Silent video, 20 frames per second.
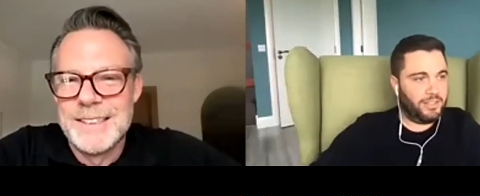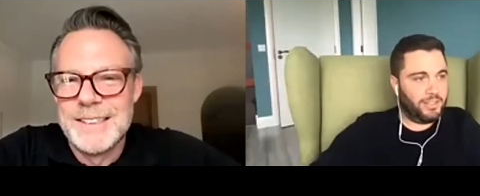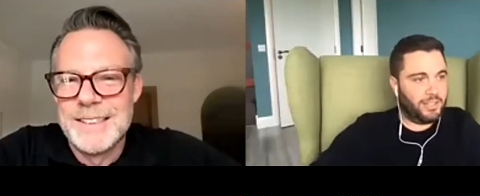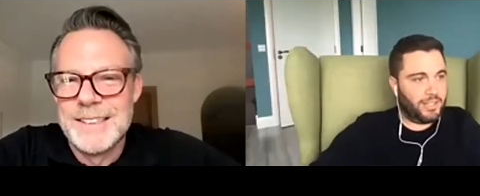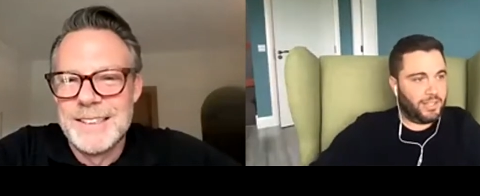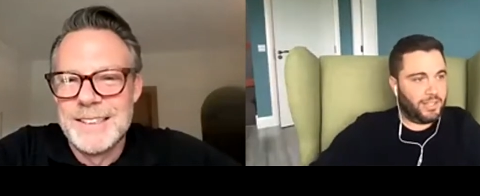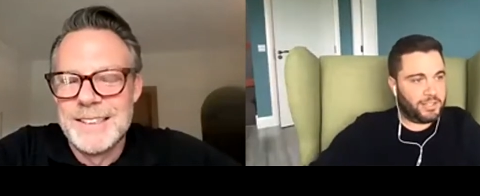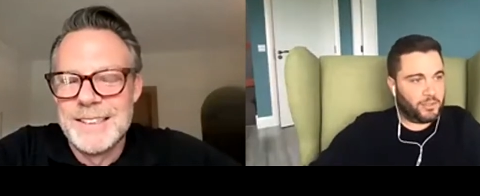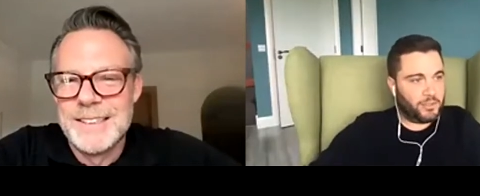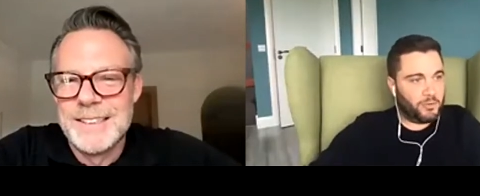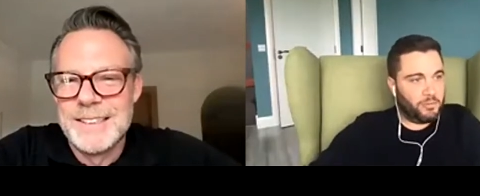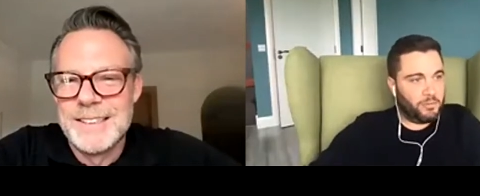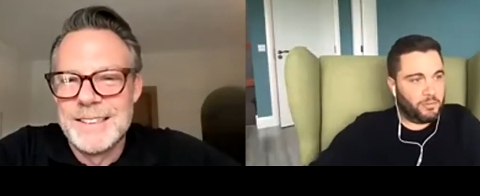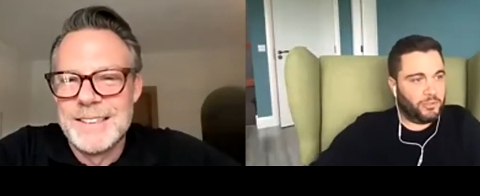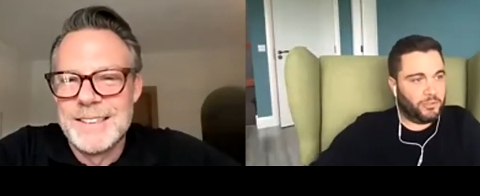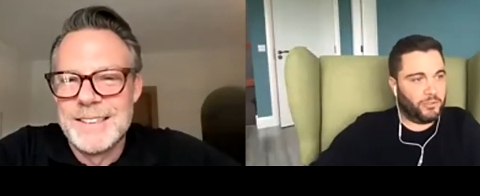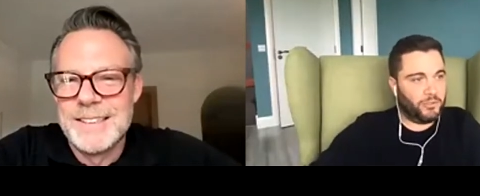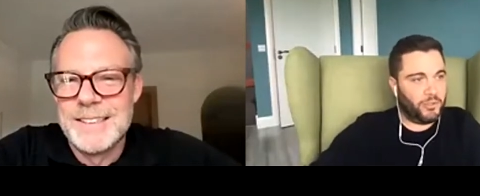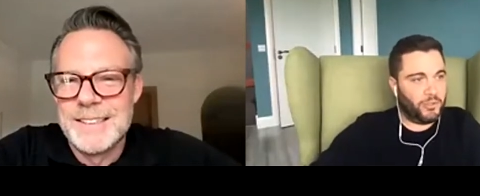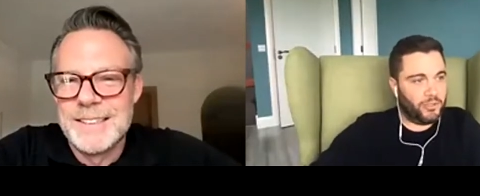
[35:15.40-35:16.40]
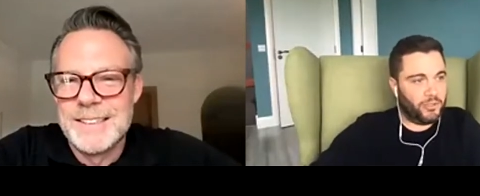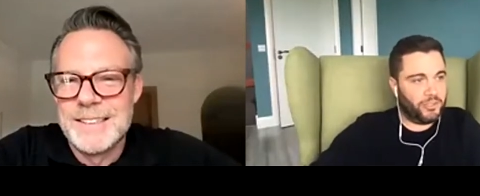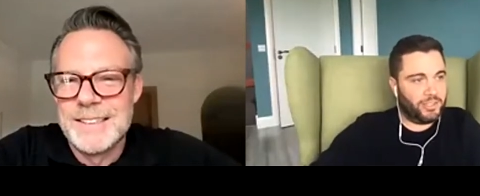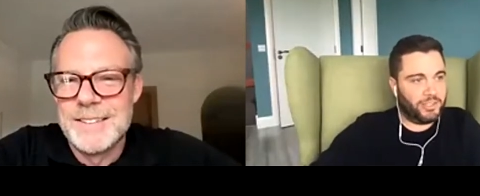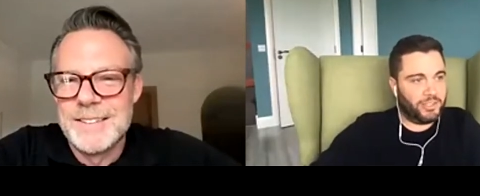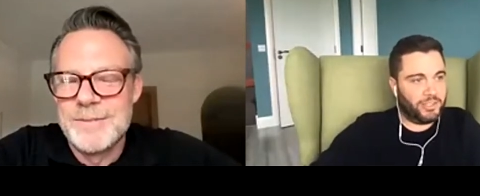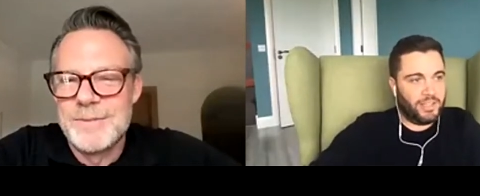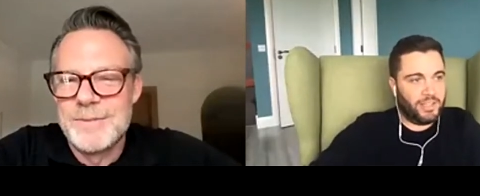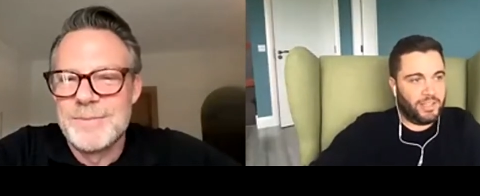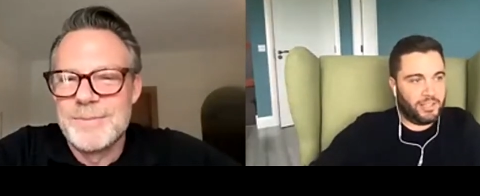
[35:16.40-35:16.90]
Speaker 1: as a crypto nerd,
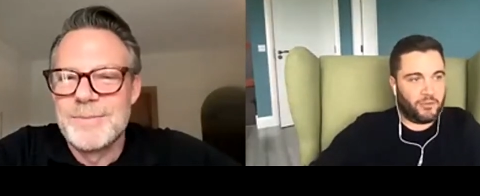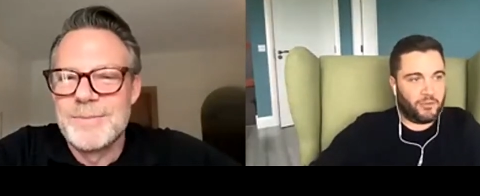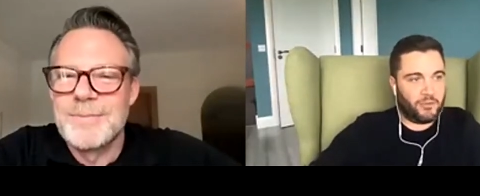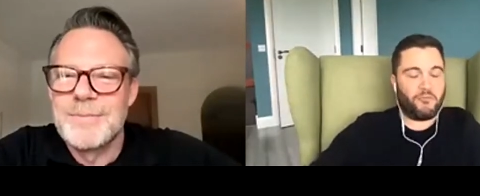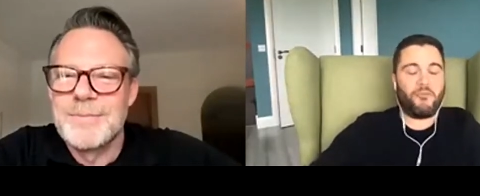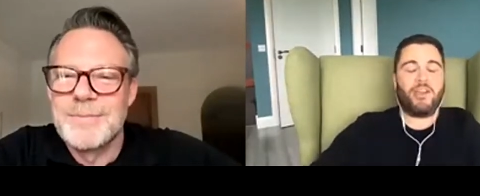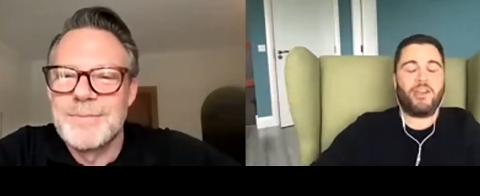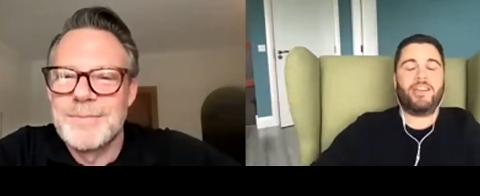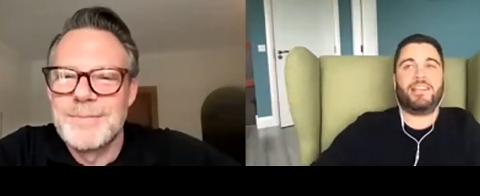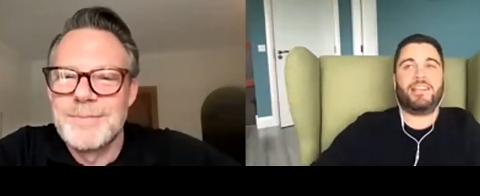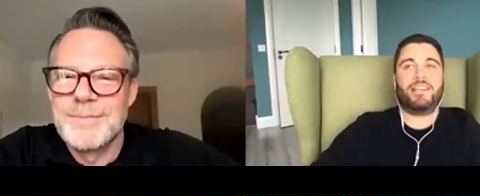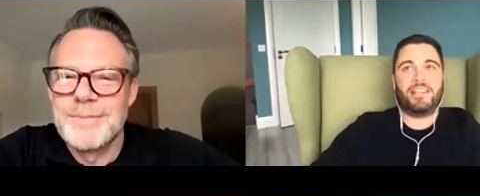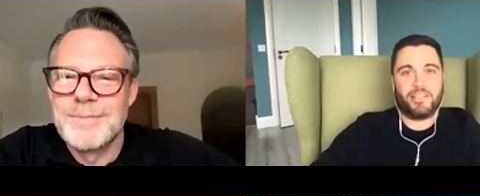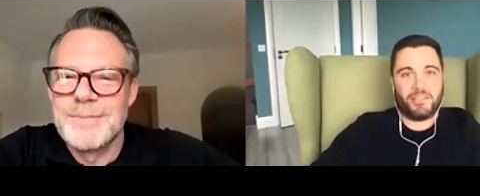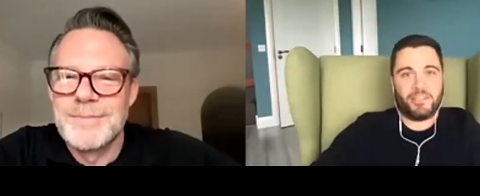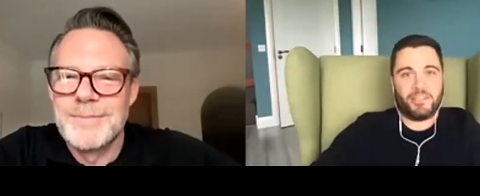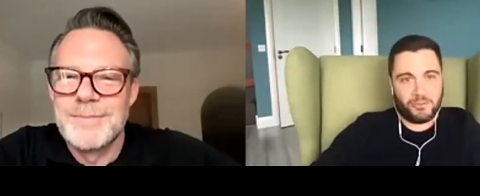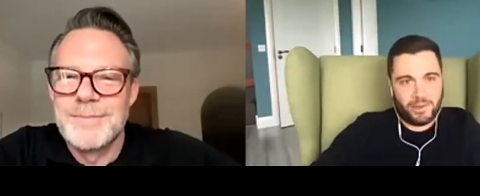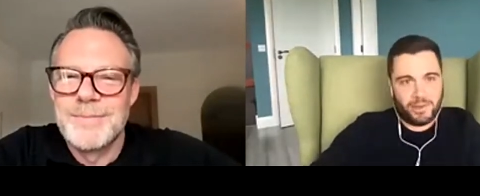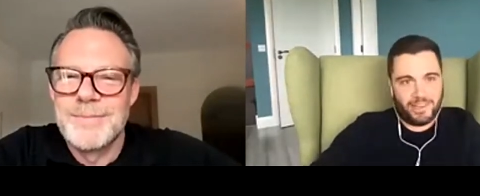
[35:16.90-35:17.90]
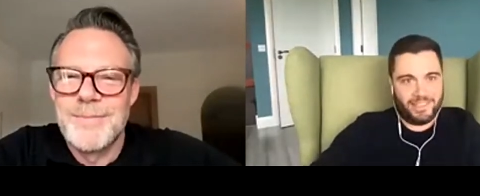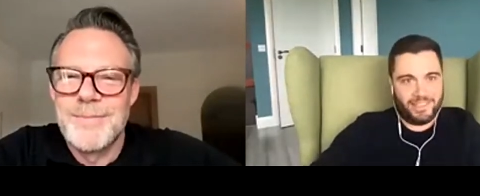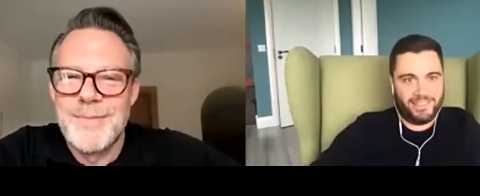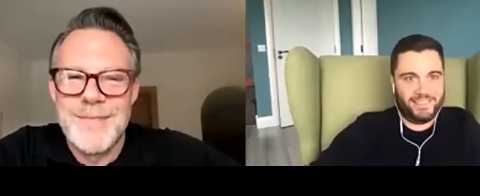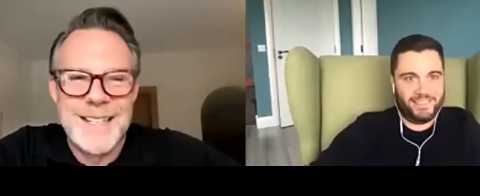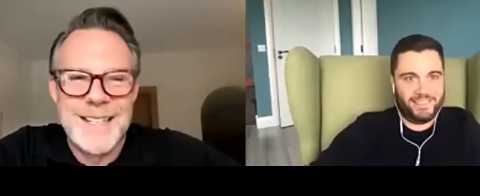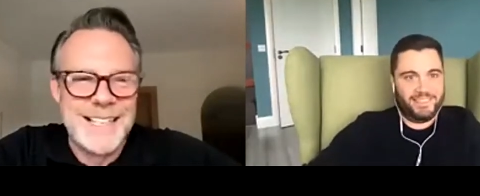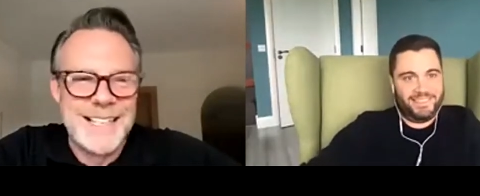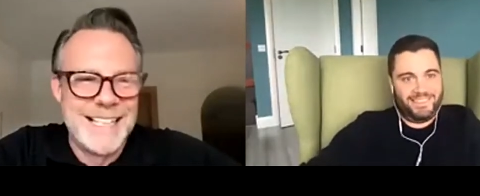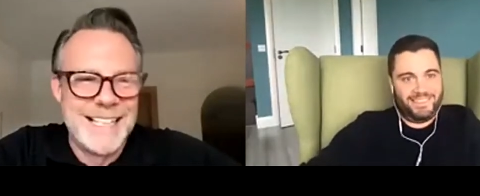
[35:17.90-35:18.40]
greatly underrated.
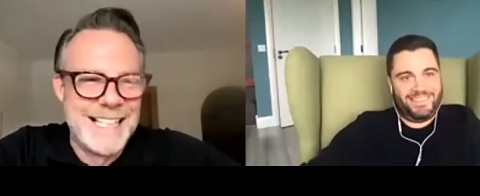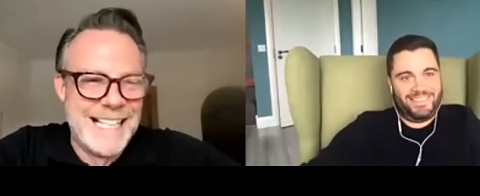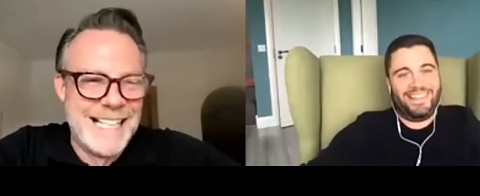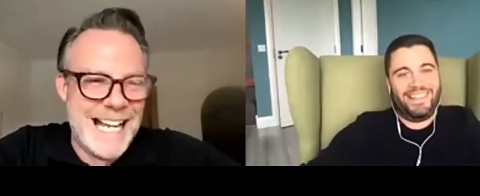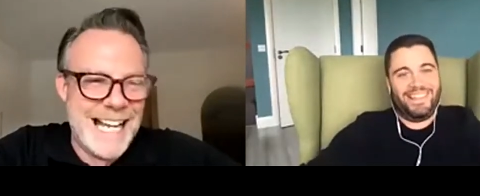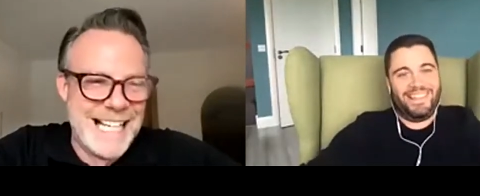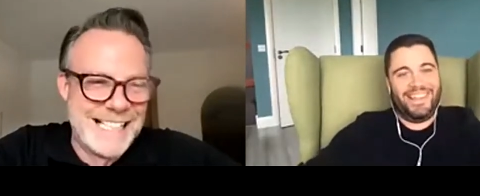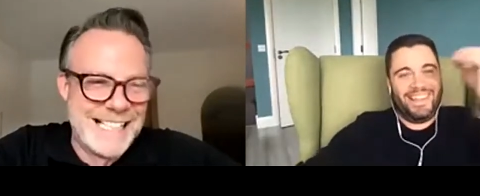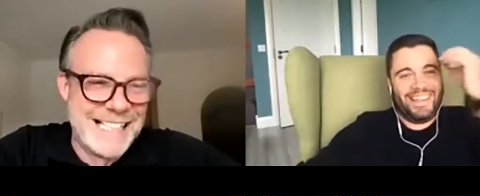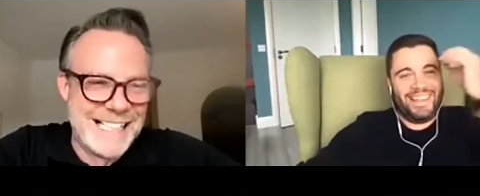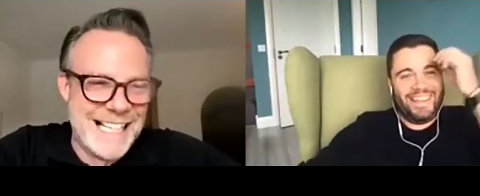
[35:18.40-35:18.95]
Yes.